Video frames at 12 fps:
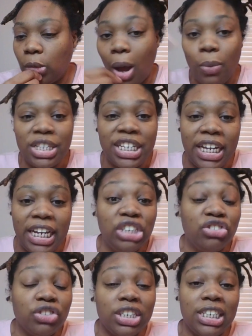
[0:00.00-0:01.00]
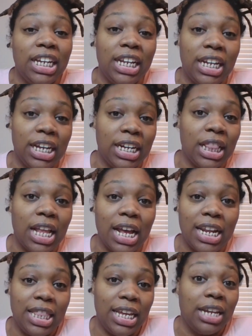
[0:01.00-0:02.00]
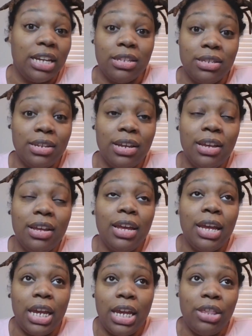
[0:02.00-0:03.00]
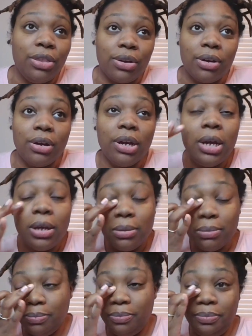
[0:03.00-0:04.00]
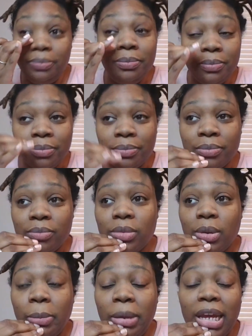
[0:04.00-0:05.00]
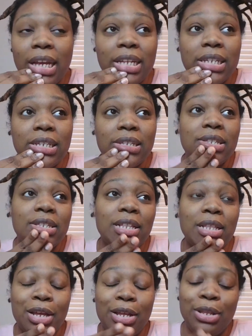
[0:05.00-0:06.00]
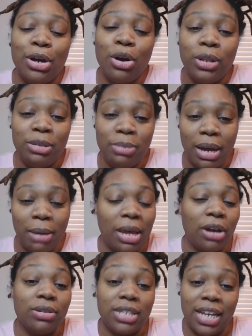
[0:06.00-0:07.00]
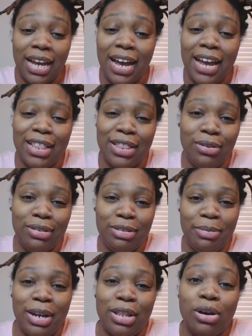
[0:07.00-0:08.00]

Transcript: I wasn't interested in a lot of things either. Because the I'm not gonna say I had the Holy Spirit.